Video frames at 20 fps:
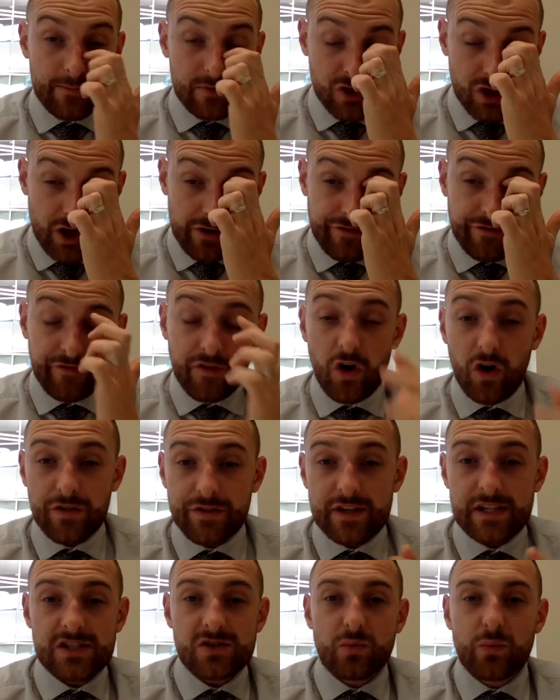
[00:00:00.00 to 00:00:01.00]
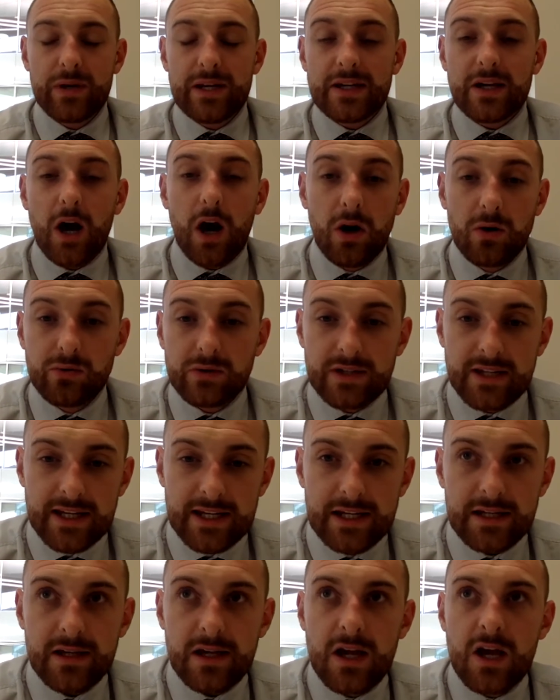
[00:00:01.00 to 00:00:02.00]
So for this week
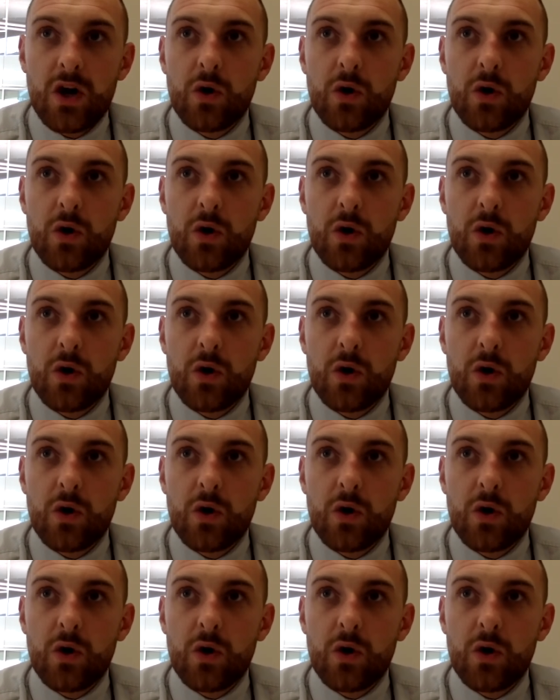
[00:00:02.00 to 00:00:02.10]
only,